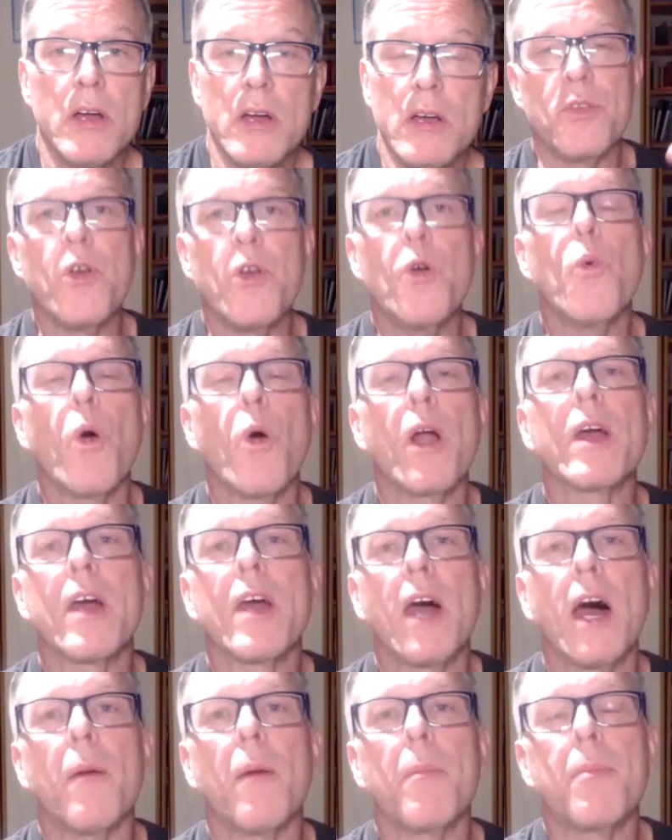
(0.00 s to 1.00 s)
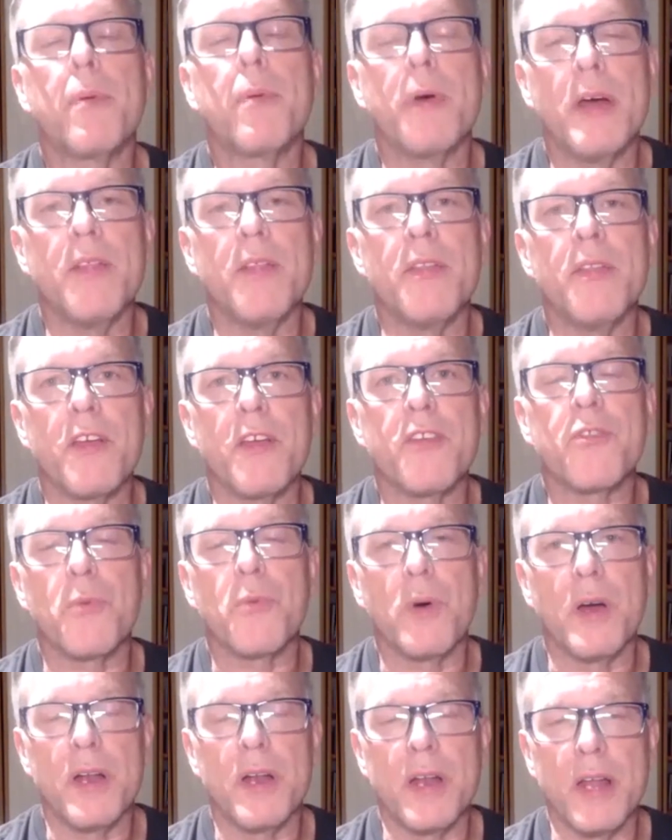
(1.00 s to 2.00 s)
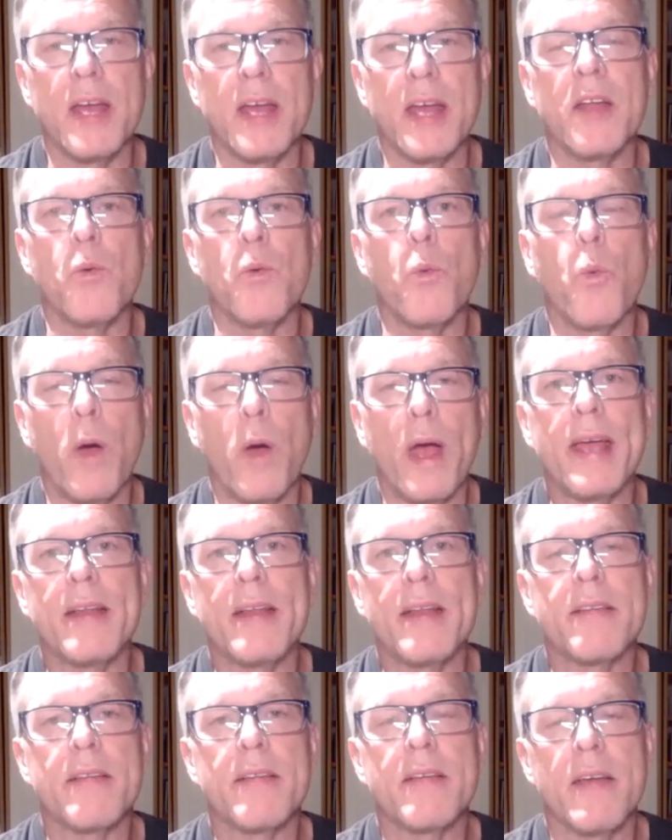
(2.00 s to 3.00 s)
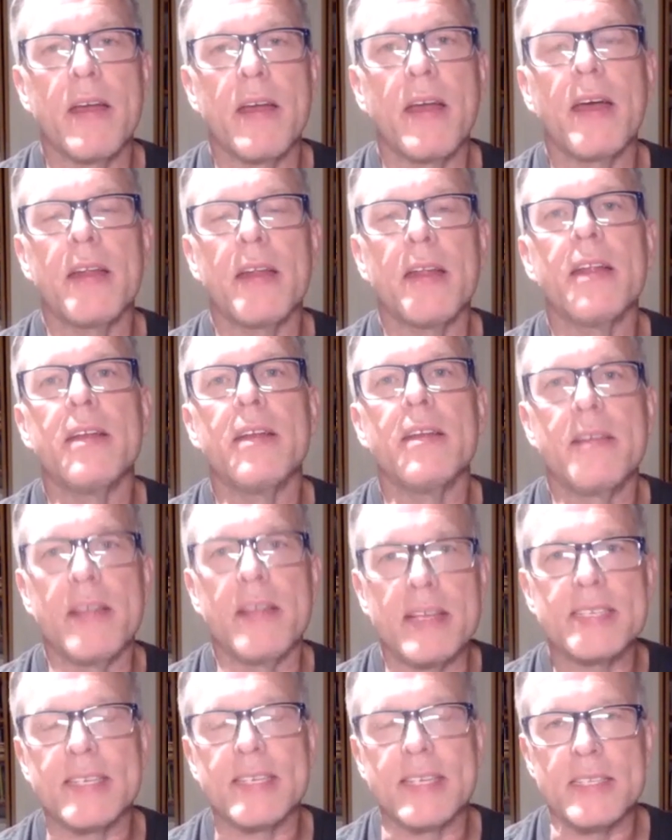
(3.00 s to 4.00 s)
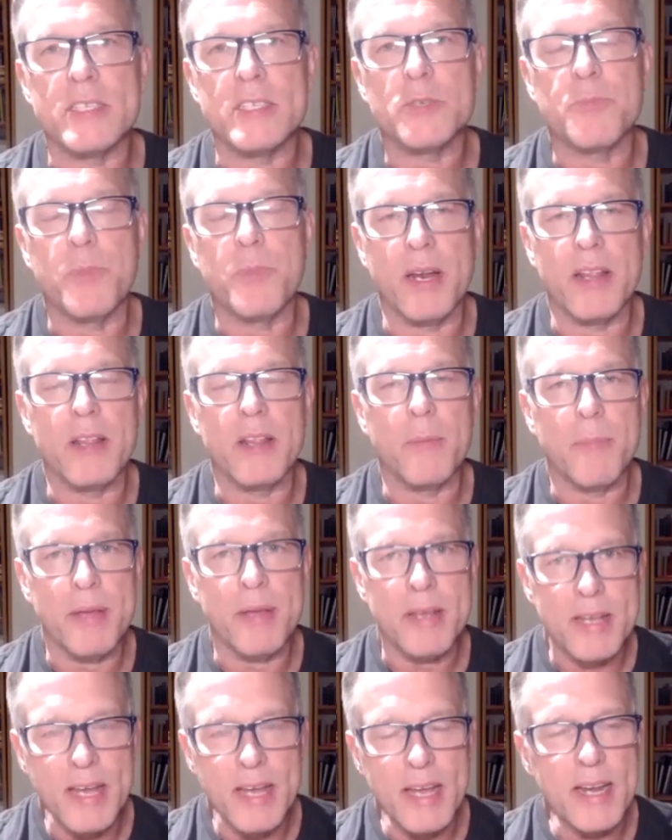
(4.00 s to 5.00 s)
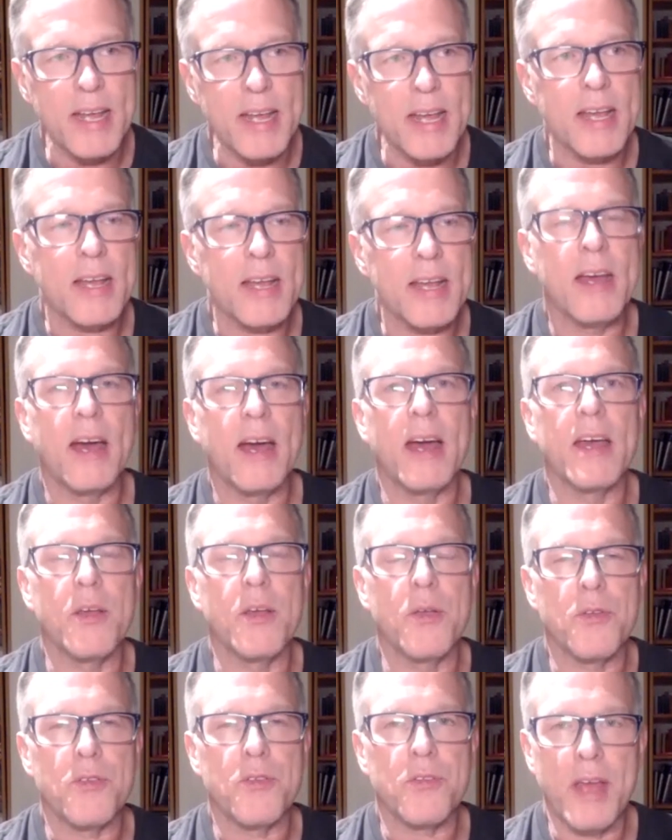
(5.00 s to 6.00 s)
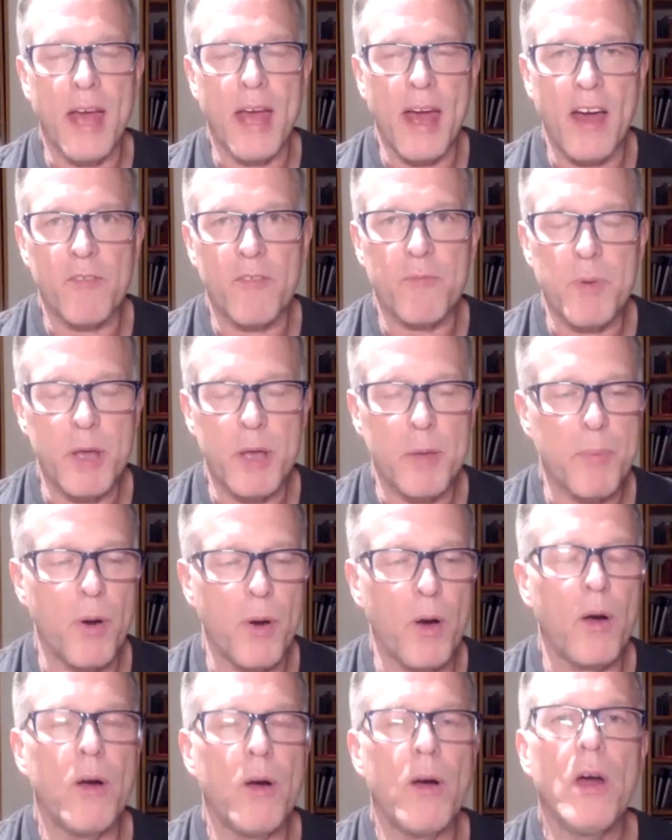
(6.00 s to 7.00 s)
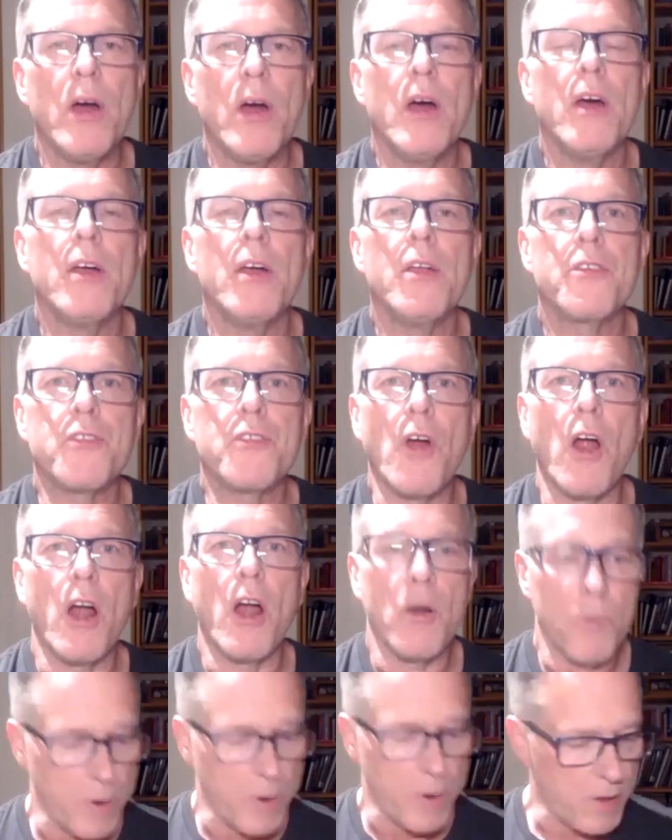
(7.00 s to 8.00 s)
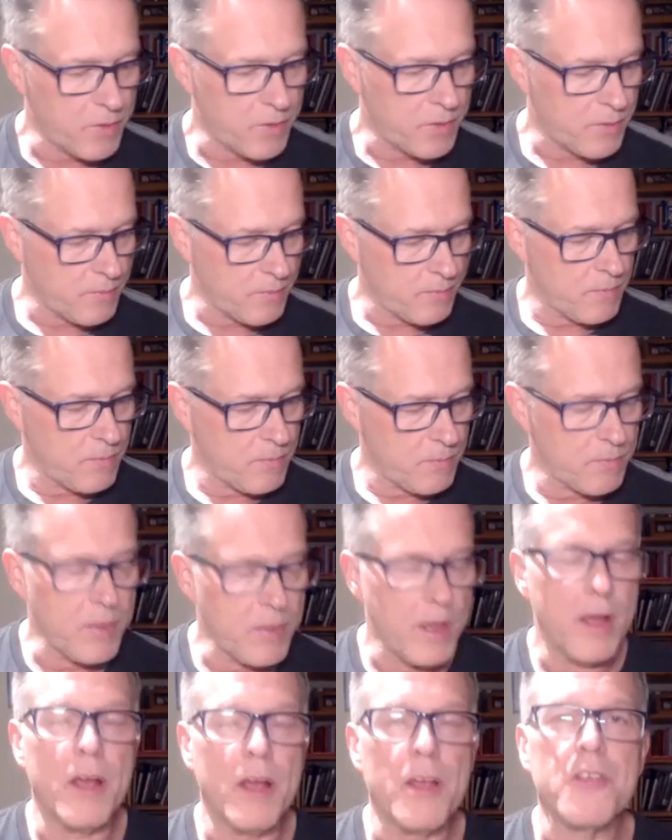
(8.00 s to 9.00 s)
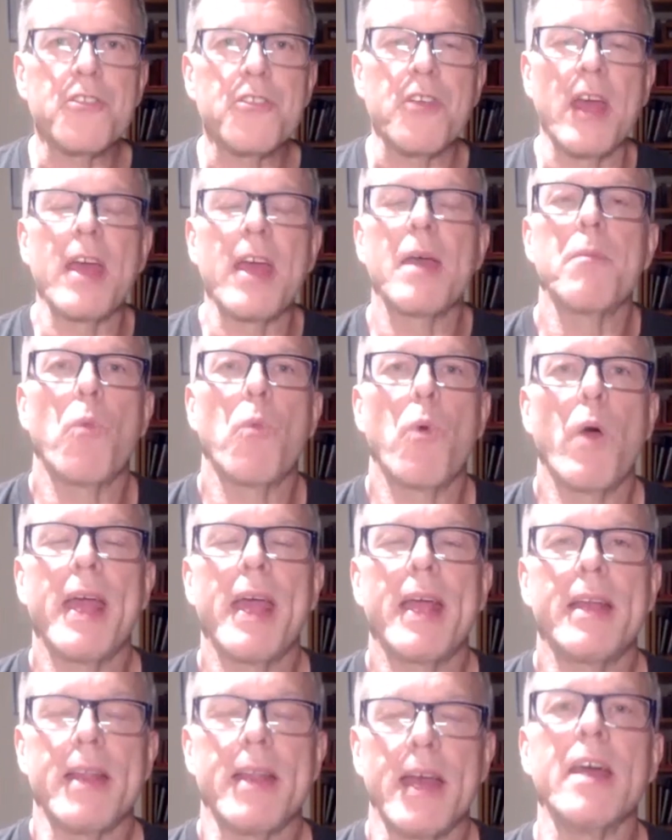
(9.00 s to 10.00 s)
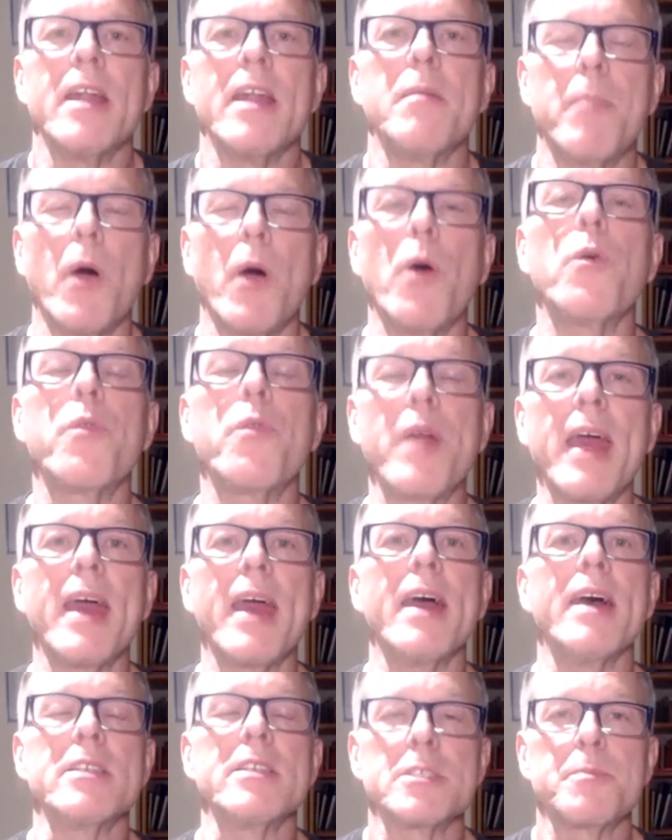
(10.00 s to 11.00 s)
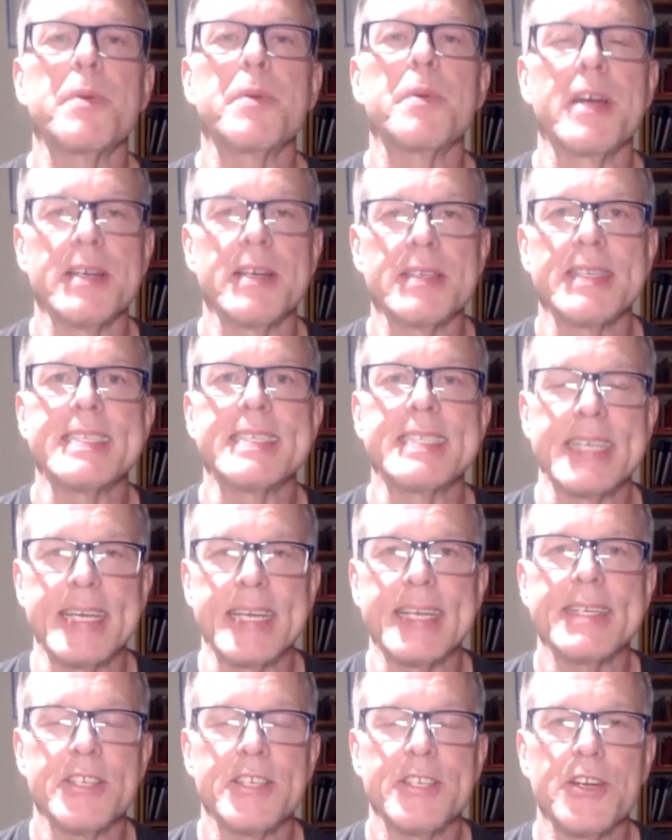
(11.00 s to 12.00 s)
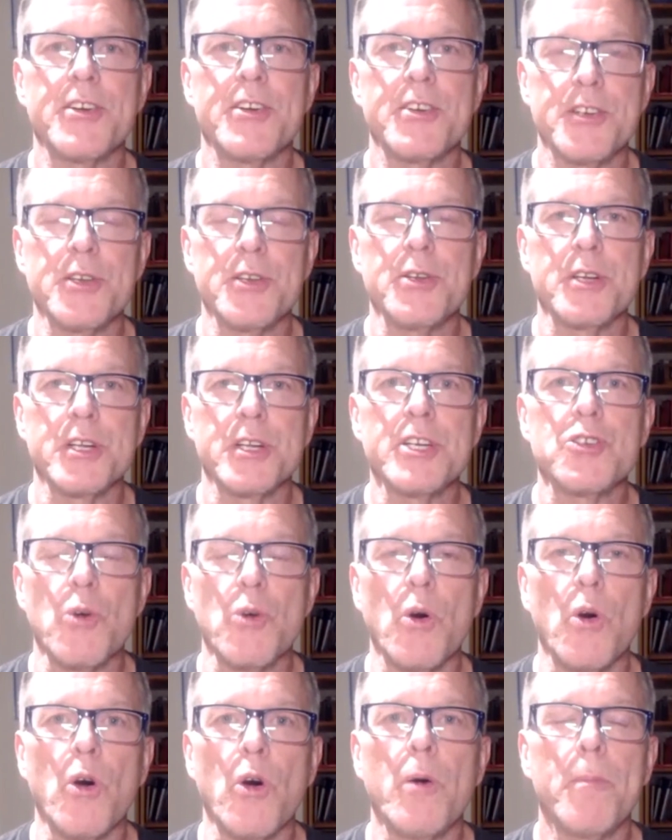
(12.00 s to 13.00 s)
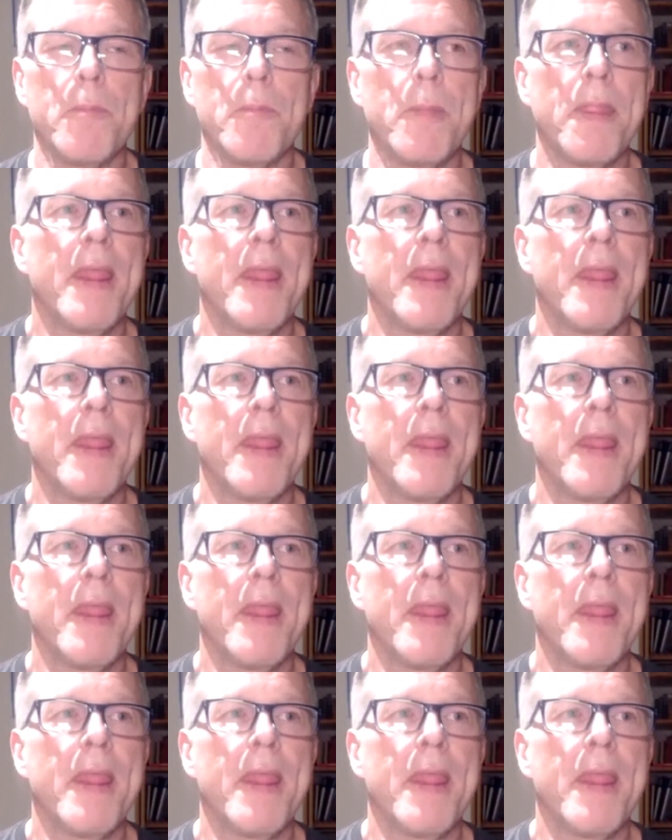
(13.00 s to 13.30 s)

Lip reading: You work up in this one in weight and in distance. But in the beginning, I usually have people start with the same weight in both hands because it's easier to control.